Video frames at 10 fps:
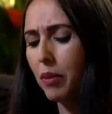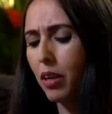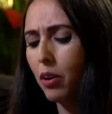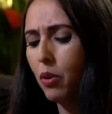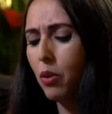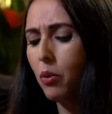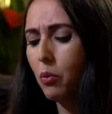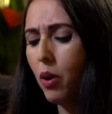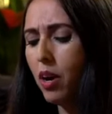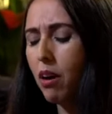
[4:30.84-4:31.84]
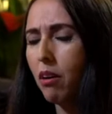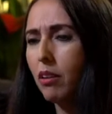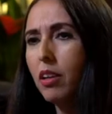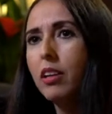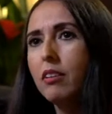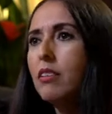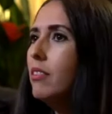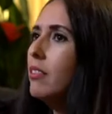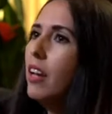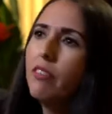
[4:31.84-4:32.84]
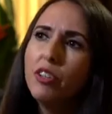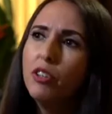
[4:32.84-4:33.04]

like, wow, this is heavy